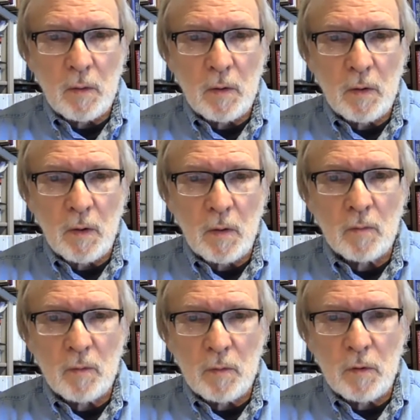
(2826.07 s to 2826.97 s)
You
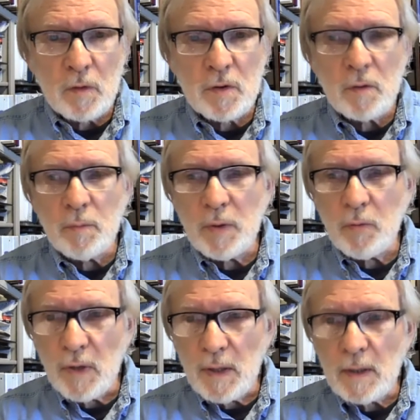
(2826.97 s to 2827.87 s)
know, you should be
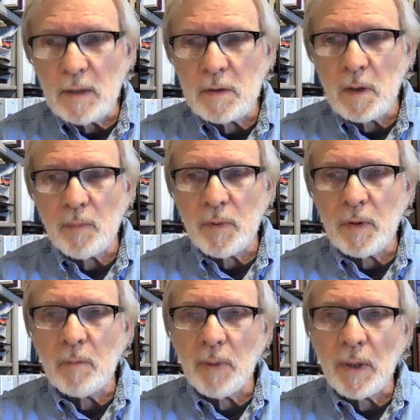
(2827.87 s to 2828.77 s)
reading
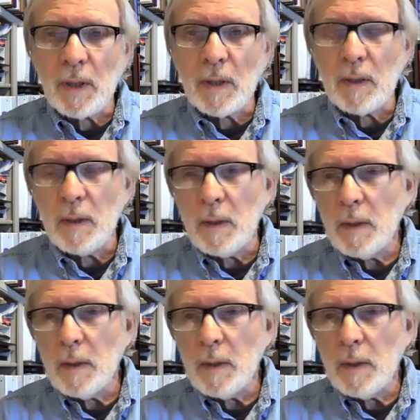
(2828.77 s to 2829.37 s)
something by